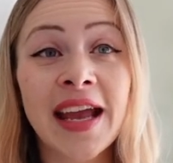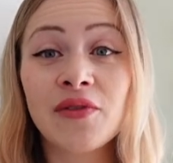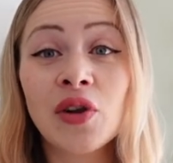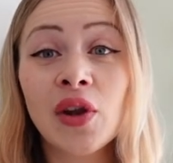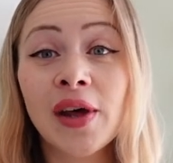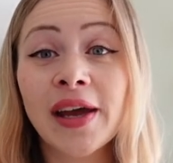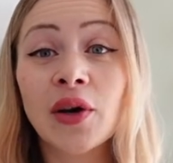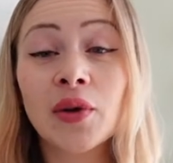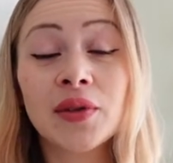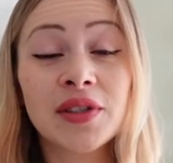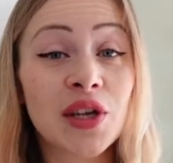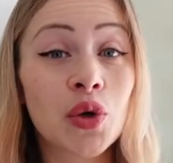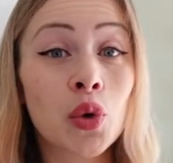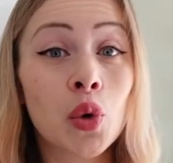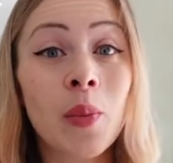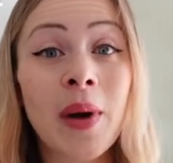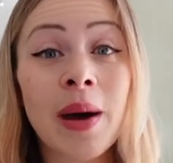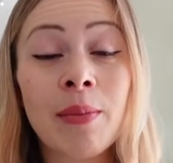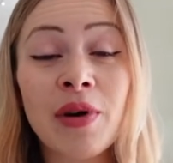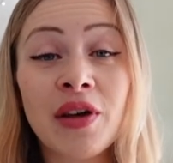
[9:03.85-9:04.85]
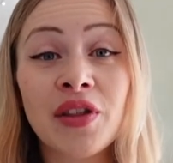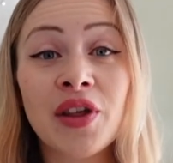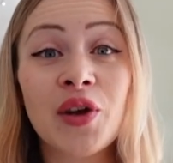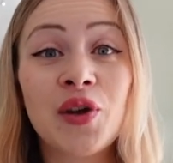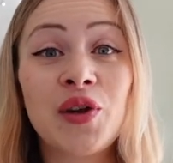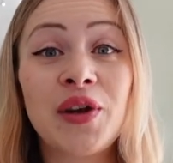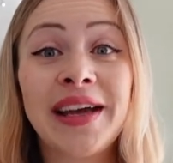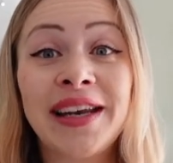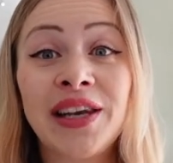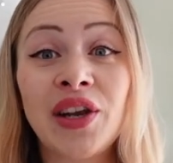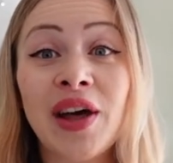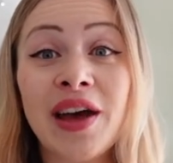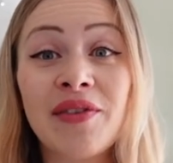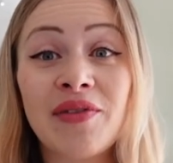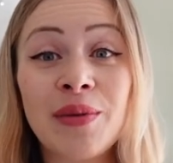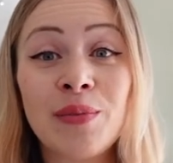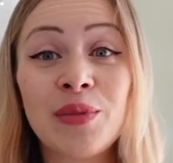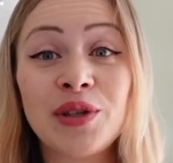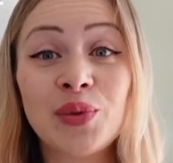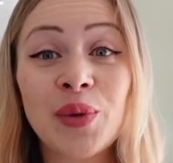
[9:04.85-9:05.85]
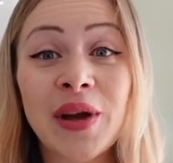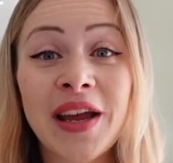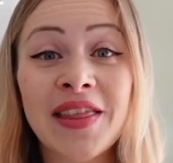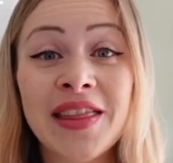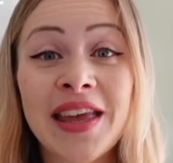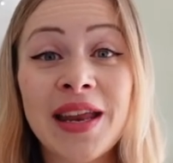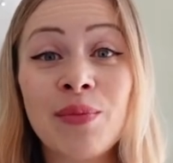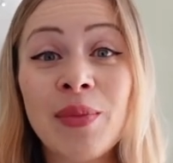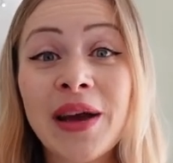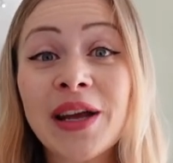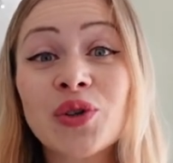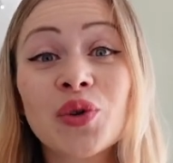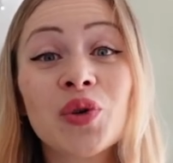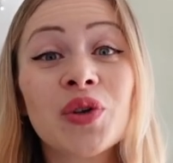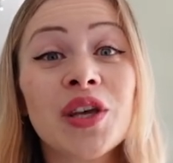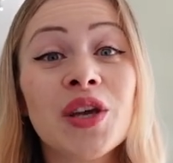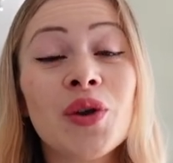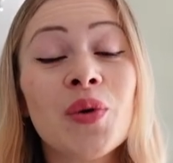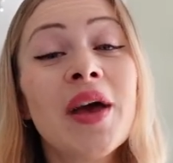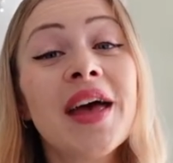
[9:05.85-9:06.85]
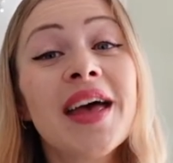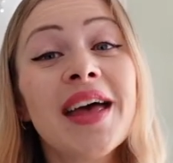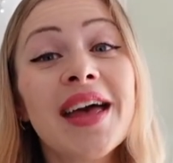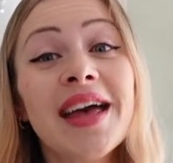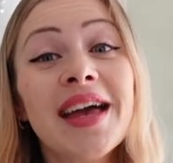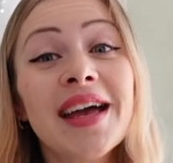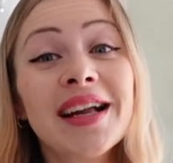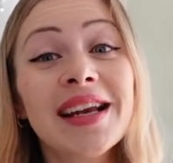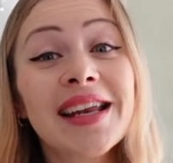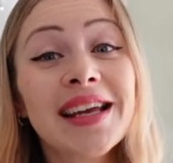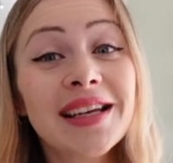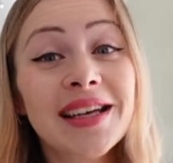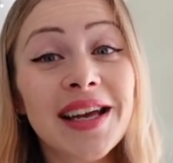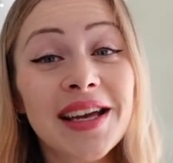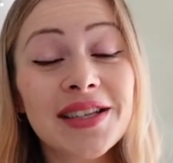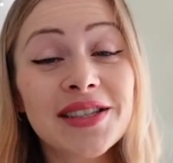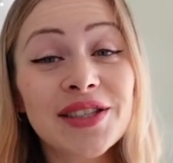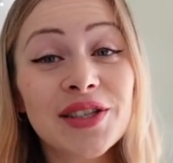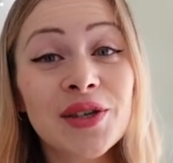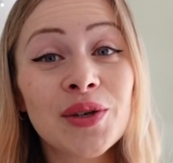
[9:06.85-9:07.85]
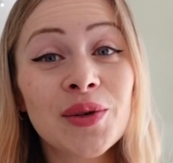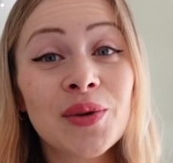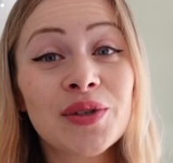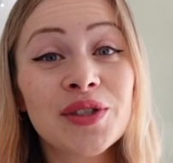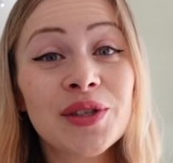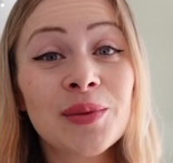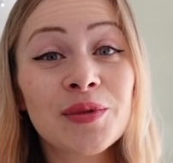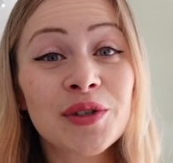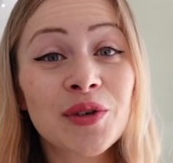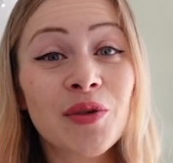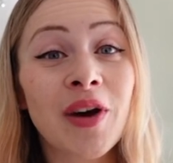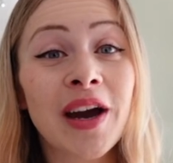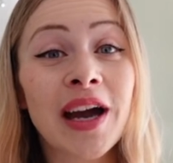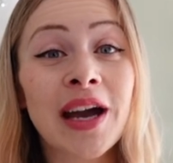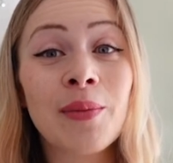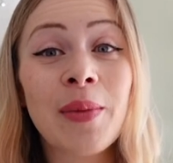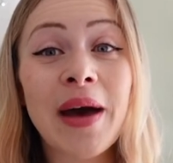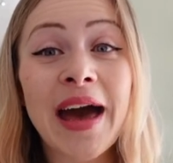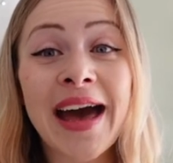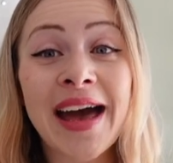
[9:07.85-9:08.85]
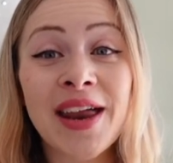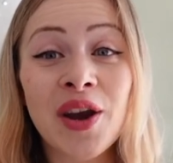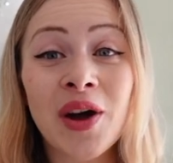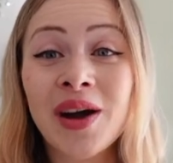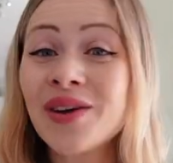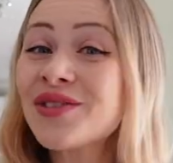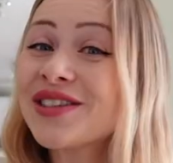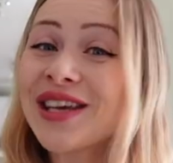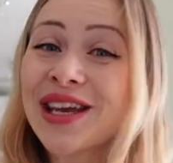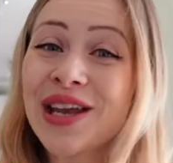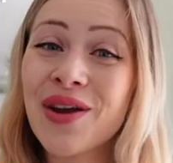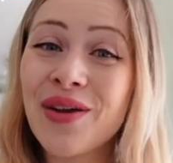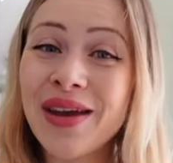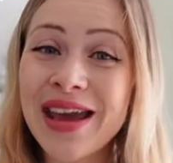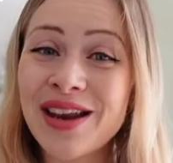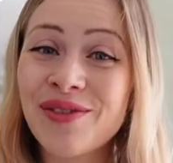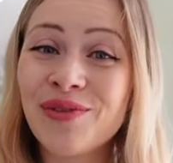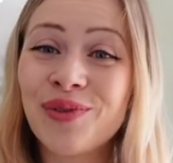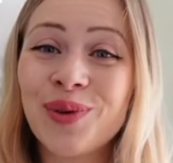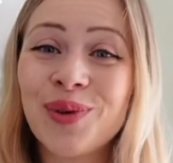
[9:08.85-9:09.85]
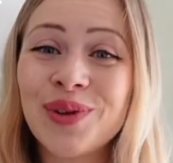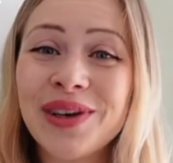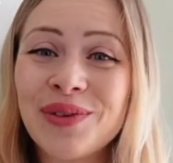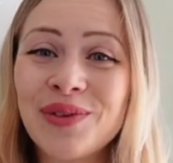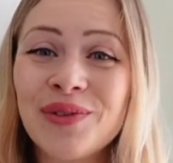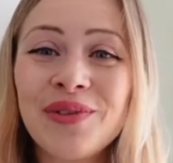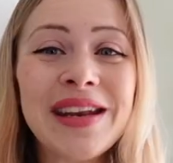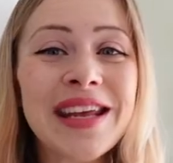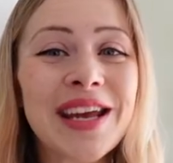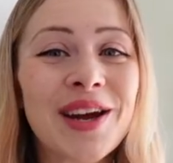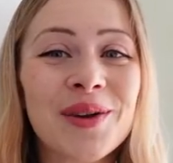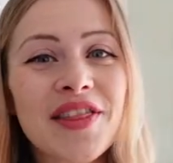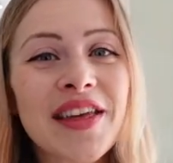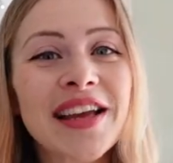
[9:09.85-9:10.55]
If you like content all about motherhood and life in between, then make sure you click to subscribe and I'll see you again for another video.